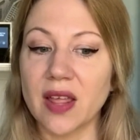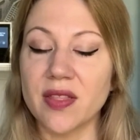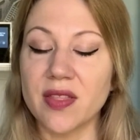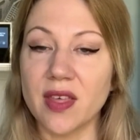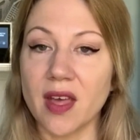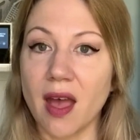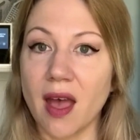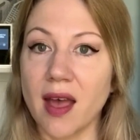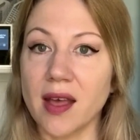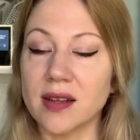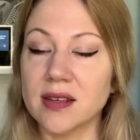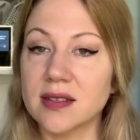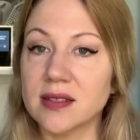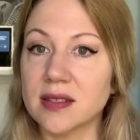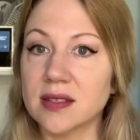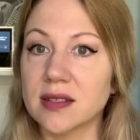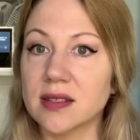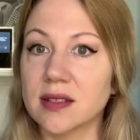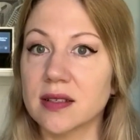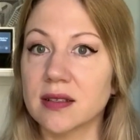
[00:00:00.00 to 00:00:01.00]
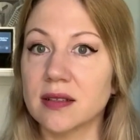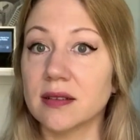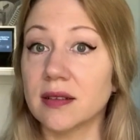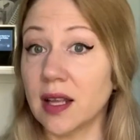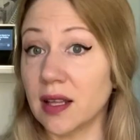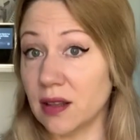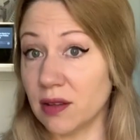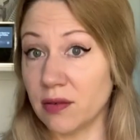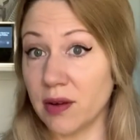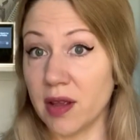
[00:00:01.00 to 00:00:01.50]
that
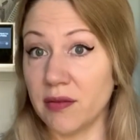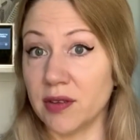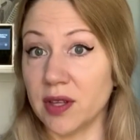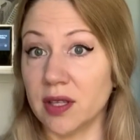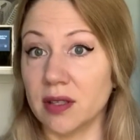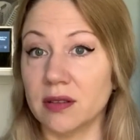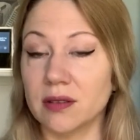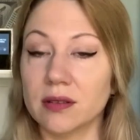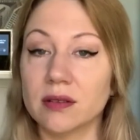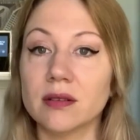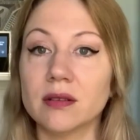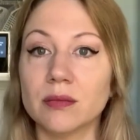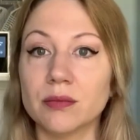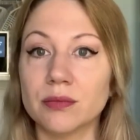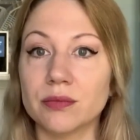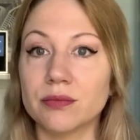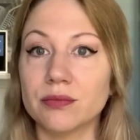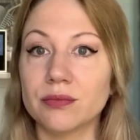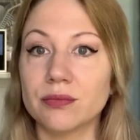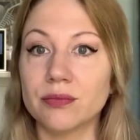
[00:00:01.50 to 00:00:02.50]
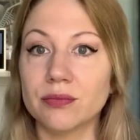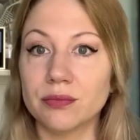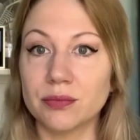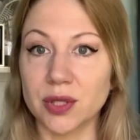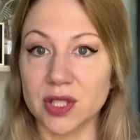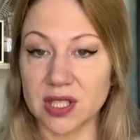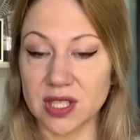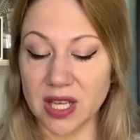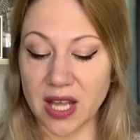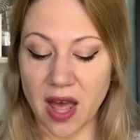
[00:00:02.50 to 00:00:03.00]
Layla Raven
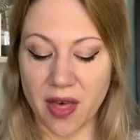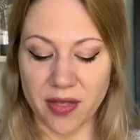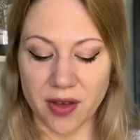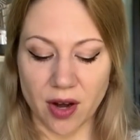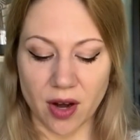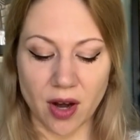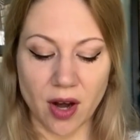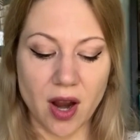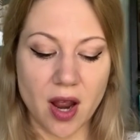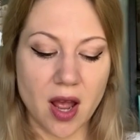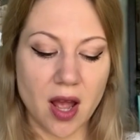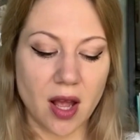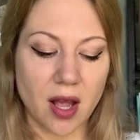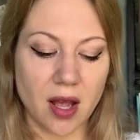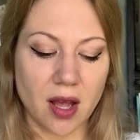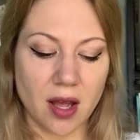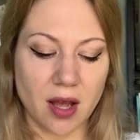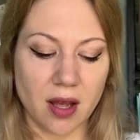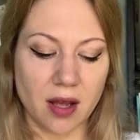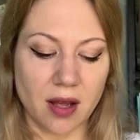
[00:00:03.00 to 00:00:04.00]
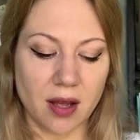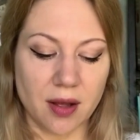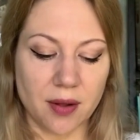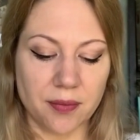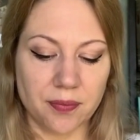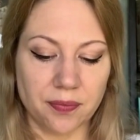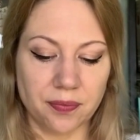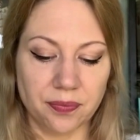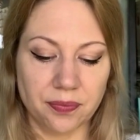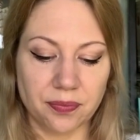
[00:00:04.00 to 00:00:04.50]
put together,
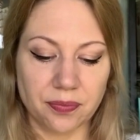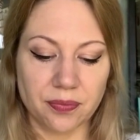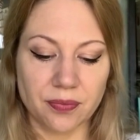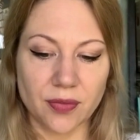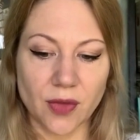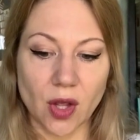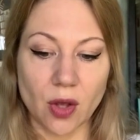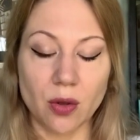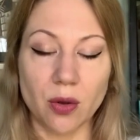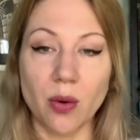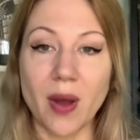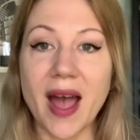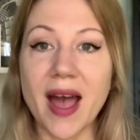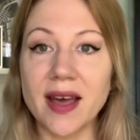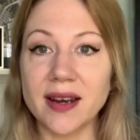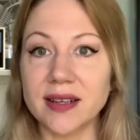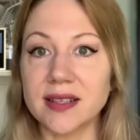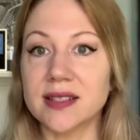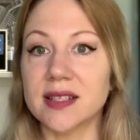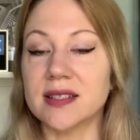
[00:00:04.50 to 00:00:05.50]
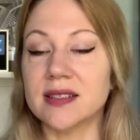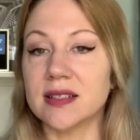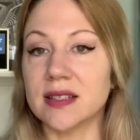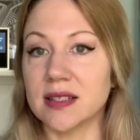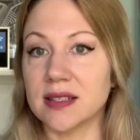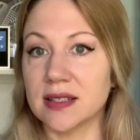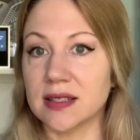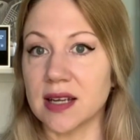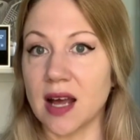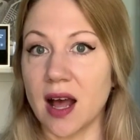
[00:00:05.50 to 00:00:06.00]
who had existing
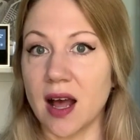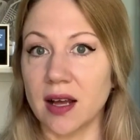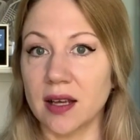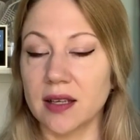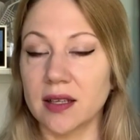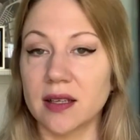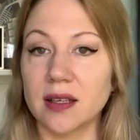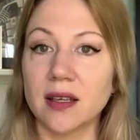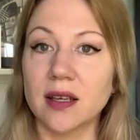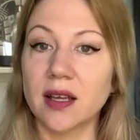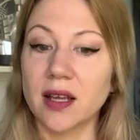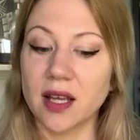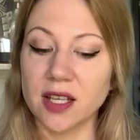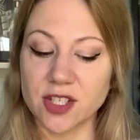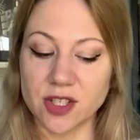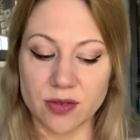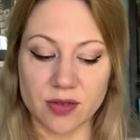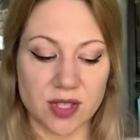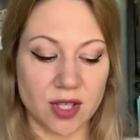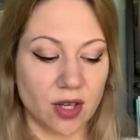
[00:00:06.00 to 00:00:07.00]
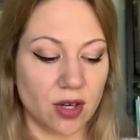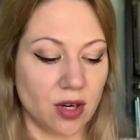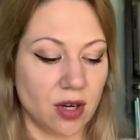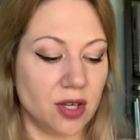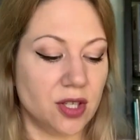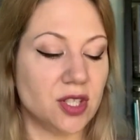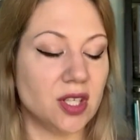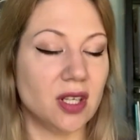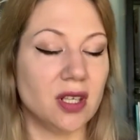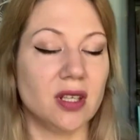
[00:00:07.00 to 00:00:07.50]
stock, and she was
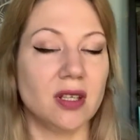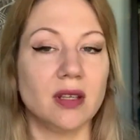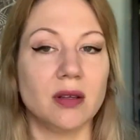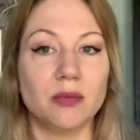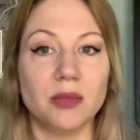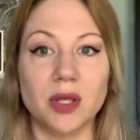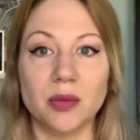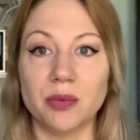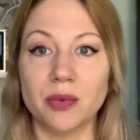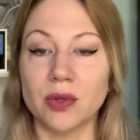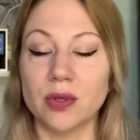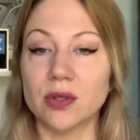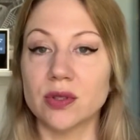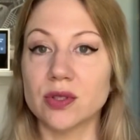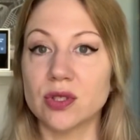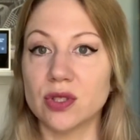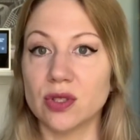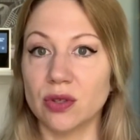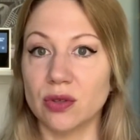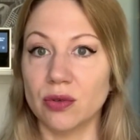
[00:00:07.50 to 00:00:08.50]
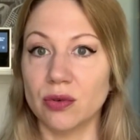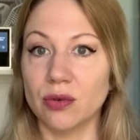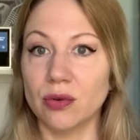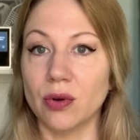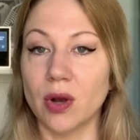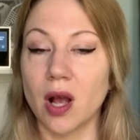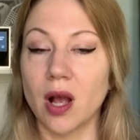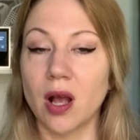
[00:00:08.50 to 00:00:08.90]
encouraging people to